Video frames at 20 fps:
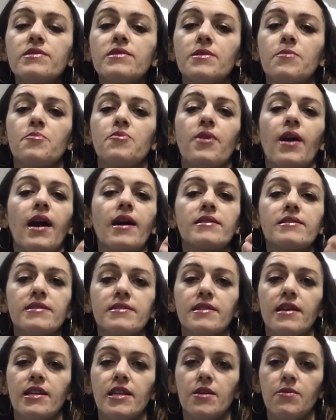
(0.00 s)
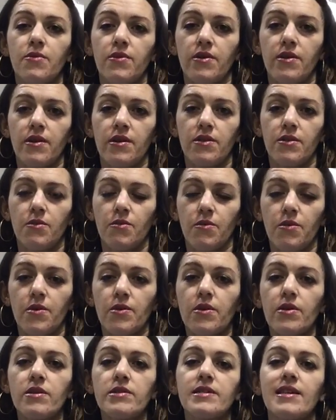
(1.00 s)
to practice anywhere in the
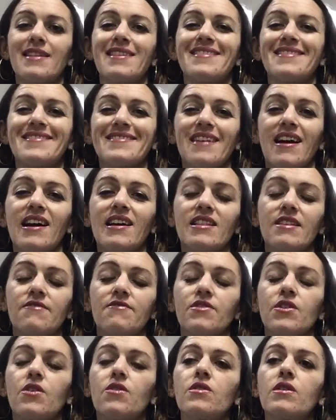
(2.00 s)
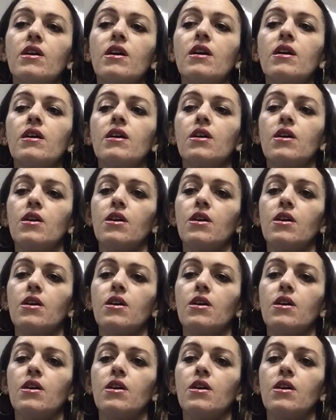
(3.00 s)
world, any style of yoga,